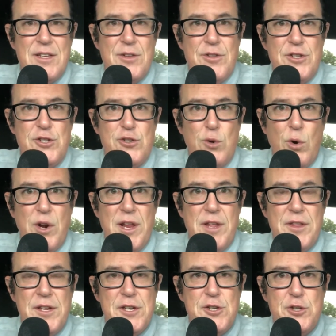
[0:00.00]
to the story
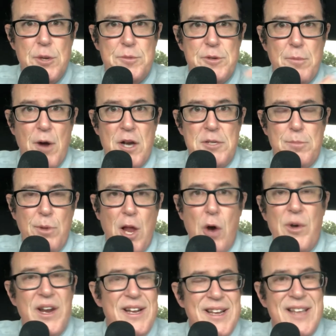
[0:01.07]
in the description box
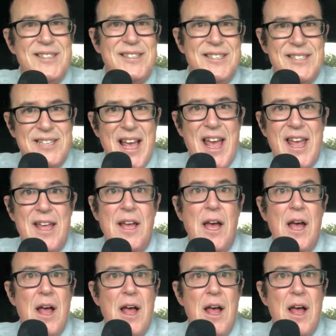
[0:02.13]
below and it doesn't say